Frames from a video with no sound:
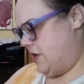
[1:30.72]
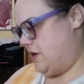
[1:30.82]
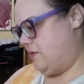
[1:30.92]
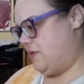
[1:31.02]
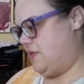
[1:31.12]

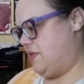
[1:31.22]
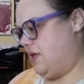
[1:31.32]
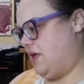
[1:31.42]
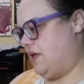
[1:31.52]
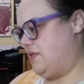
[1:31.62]
I don't
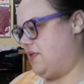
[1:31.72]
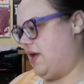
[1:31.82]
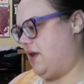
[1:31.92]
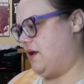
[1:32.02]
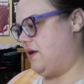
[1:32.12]
see a
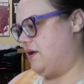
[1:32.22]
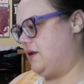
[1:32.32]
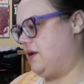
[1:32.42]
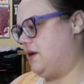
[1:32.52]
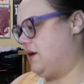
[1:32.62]
date
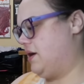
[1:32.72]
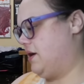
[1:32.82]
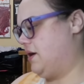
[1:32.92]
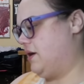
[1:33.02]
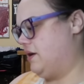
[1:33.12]
on
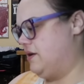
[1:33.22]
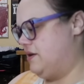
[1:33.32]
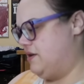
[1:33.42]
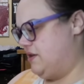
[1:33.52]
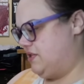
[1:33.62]
here
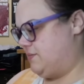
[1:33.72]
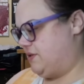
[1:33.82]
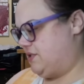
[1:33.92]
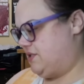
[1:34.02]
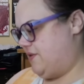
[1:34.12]

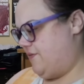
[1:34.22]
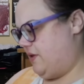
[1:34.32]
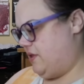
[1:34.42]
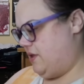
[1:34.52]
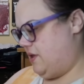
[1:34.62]

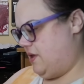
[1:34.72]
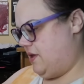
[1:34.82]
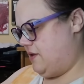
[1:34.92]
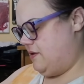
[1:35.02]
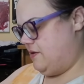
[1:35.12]

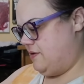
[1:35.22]
specifically.